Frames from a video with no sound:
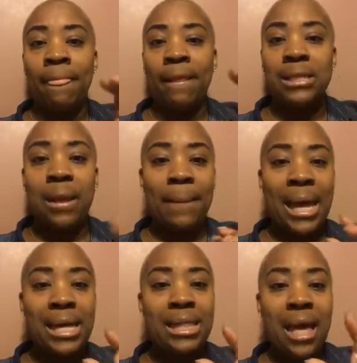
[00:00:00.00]

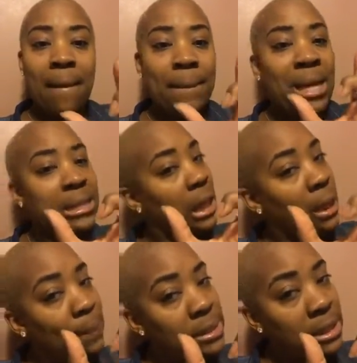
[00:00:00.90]
somebody that my son
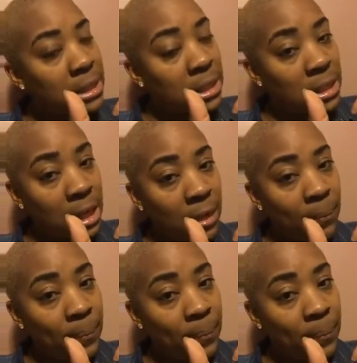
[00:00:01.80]
could potentially date.